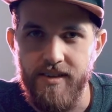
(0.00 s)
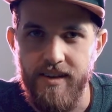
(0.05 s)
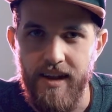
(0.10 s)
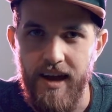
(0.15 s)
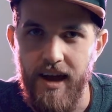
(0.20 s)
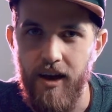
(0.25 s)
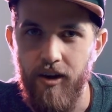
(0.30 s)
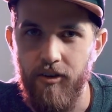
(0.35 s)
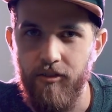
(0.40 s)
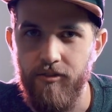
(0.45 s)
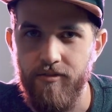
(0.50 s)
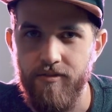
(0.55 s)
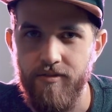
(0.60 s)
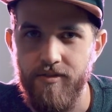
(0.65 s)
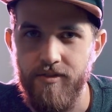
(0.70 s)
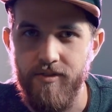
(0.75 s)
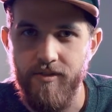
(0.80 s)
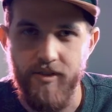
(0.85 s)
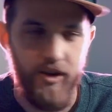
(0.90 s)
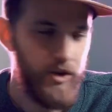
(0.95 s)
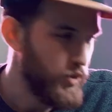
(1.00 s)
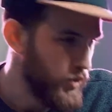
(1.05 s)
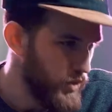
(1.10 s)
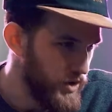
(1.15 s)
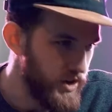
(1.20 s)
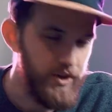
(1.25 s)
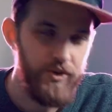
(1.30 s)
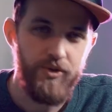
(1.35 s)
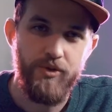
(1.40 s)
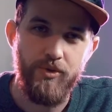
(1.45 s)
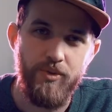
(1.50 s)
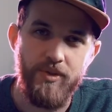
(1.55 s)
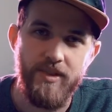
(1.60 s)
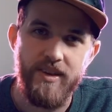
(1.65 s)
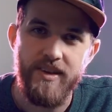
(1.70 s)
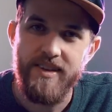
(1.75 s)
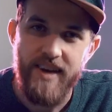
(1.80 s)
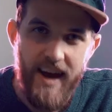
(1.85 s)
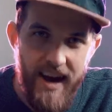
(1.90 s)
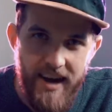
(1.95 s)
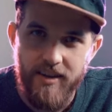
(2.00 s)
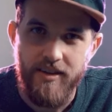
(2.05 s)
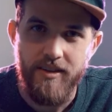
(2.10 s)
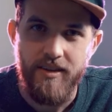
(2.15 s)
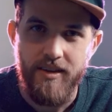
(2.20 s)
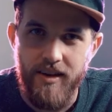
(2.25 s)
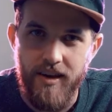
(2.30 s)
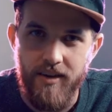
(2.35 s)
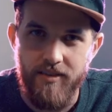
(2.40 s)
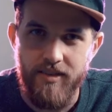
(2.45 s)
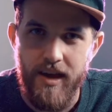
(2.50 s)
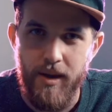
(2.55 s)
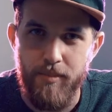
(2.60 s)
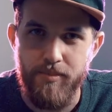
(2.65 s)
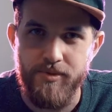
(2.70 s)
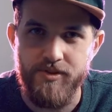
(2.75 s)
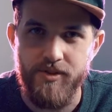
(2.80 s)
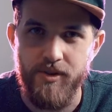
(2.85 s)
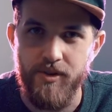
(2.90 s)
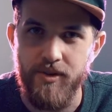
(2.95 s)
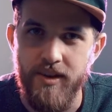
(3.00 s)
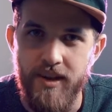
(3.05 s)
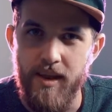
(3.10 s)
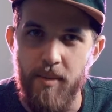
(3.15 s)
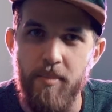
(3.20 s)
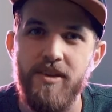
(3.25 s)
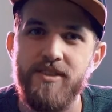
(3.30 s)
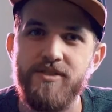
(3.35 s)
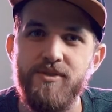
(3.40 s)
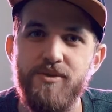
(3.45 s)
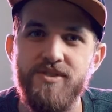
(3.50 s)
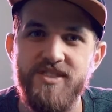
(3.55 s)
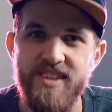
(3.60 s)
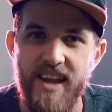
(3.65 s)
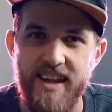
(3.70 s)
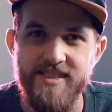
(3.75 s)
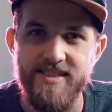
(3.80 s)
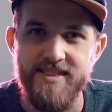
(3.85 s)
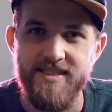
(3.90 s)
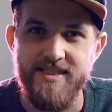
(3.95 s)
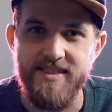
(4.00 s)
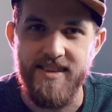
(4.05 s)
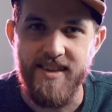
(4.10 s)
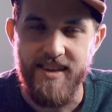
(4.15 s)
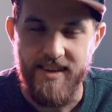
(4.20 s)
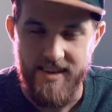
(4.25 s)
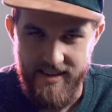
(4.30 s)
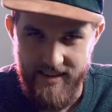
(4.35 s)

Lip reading: Now, according to the title of the episode, that makes no sense.